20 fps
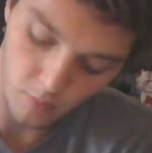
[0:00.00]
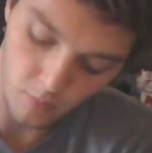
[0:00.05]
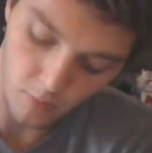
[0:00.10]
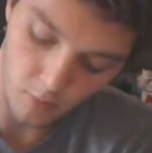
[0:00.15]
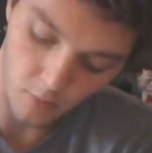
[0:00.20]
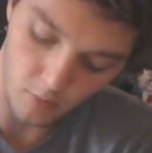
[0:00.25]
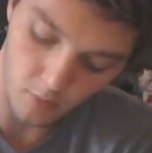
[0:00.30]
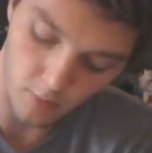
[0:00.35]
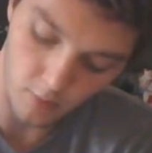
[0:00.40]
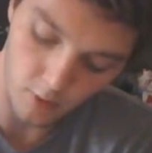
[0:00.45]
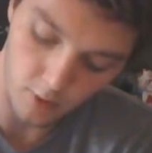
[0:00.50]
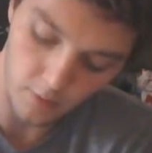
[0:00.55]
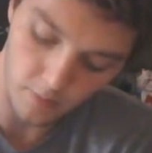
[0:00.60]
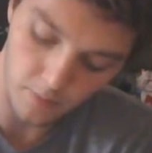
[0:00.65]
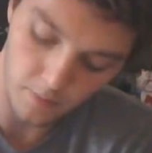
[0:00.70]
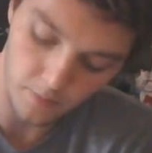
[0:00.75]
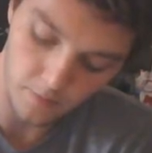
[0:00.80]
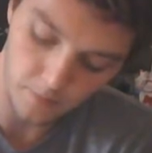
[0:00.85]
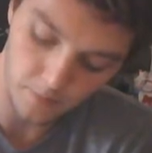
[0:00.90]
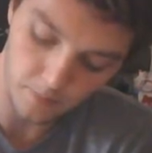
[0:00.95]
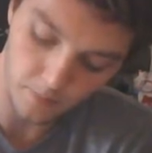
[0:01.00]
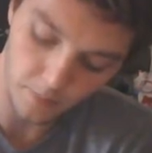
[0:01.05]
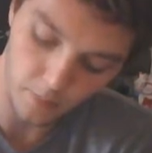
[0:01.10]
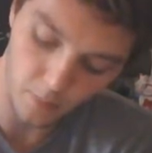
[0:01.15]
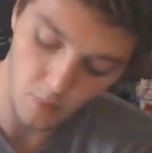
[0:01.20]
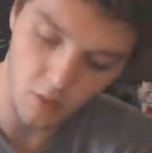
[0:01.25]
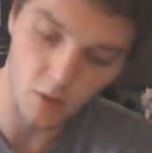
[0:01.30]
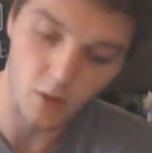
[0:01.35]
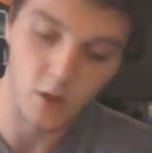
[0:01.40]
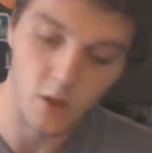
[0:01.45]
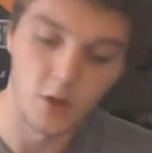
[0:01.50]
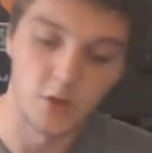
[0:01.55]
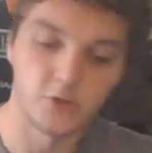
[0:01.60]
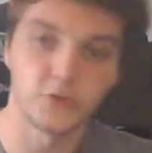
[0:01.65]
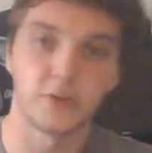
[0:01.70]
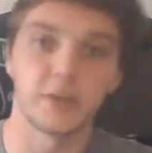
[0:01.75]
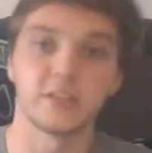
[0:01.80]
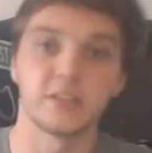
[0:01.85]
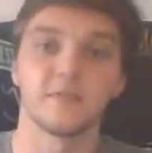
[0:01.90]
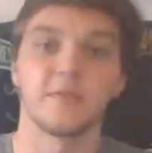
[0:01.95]
Okay, so
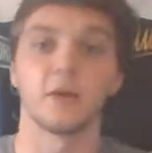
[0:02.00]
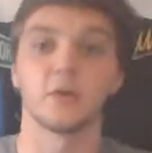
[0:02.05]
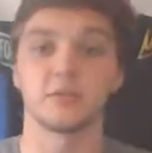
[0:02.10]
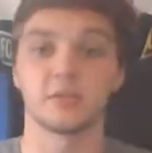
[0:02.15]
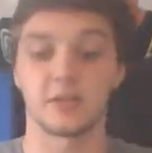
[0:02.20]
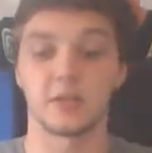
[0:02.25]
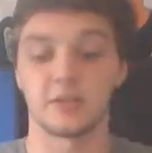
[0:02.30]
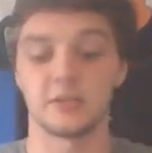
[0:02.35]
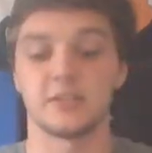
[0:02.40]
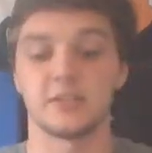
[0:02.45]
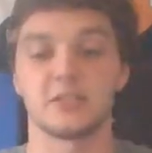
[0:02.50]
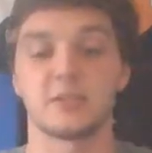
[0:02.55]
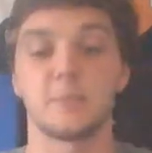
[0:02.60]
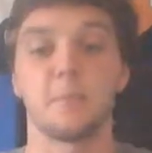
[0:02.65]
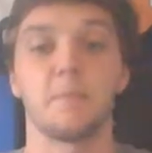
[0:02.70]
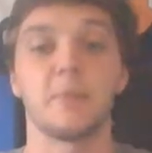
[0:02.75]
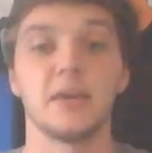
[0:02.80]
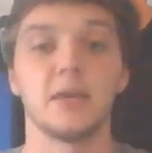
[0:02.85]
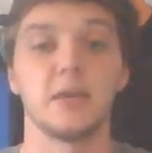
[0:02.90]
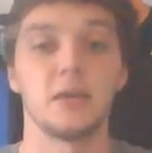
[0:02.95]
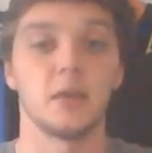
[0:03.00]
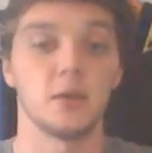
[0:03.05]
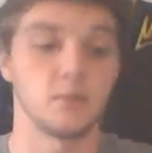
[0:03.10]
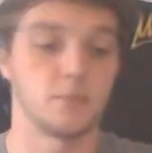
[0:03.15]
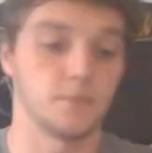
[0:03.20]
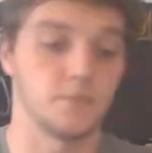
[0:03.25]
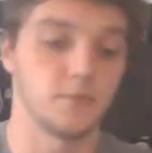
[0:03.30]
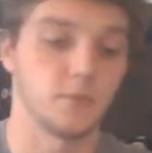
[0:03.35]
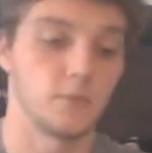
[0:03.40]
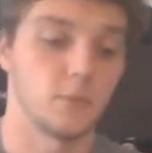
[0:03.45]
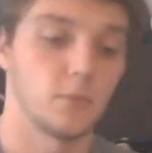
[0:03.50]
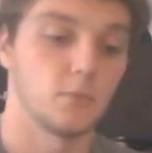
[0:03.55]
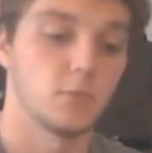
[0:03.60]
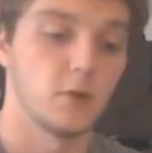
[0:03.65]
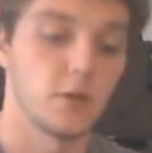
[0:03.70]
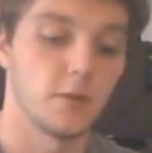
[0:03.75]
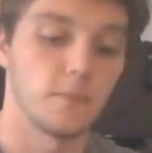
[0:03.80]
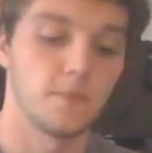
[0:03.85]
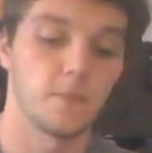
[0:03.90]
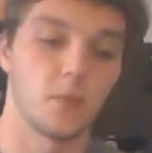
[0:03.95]
that's phagocytes. That's P,
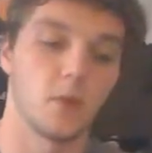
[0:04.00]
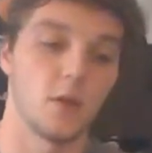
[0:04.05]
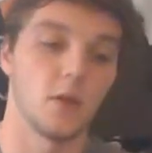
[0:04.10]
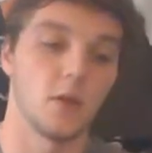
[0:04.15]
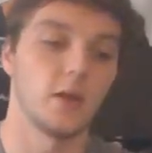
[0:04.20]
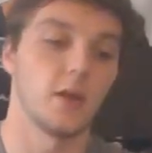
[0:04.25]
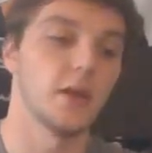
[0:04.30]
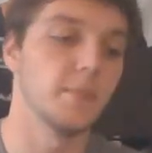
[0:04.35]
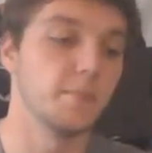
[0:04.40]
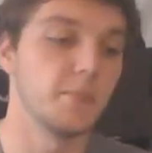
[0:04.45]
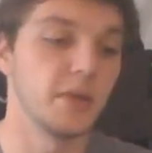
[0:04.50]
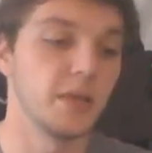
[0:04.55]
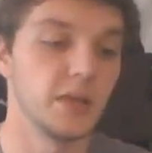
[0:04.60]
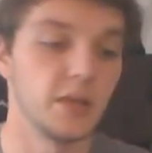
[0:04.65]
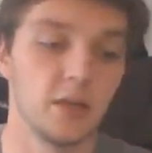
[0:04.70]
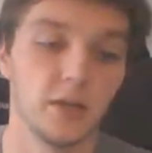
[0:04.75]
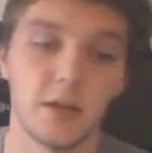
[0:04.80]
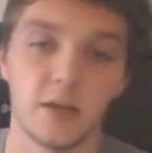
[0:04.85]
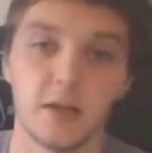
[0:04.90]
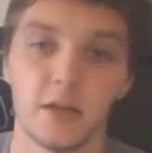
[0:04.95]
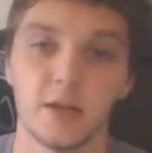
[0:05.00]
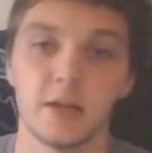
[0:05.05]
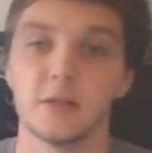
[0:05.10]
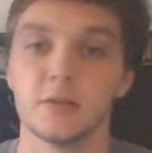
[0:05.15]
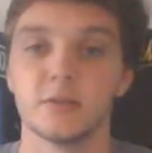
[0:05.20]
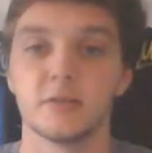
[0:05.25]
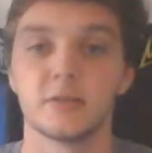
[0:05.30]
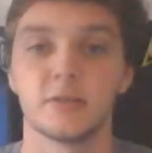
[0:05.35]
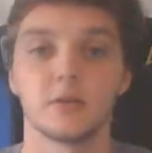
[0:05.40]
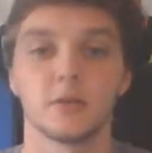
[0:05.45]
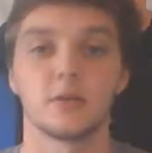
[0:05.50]
right? And P is